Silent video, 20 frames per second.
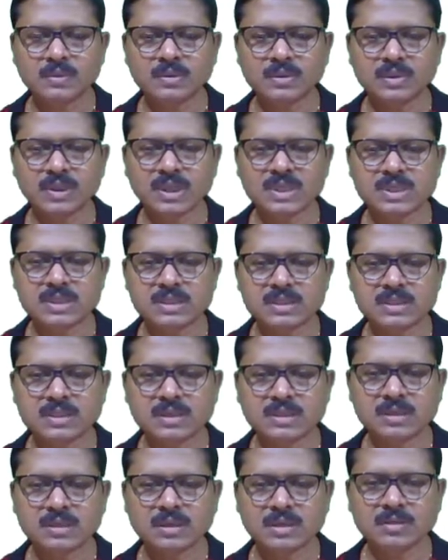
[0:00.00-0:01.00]
this
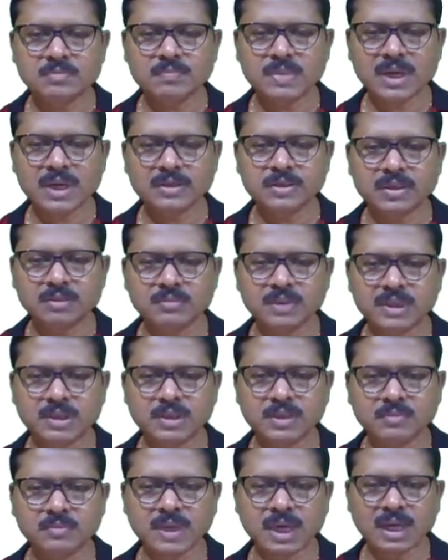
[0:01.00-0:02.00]
part of the
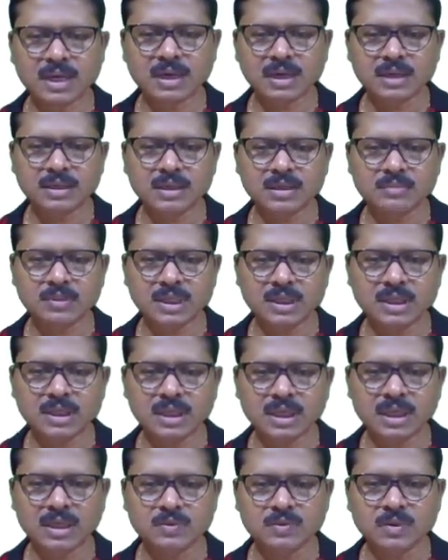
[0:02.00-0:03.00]
tube and
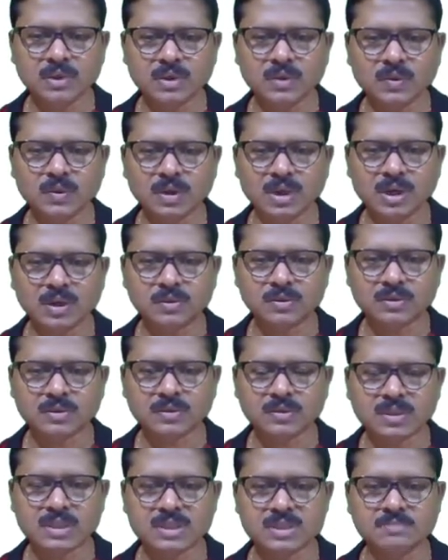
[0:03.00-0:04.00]
ultimately it will go out
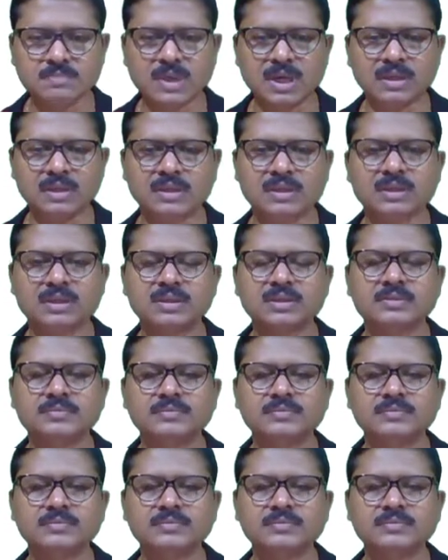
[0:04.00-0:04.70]
through this path.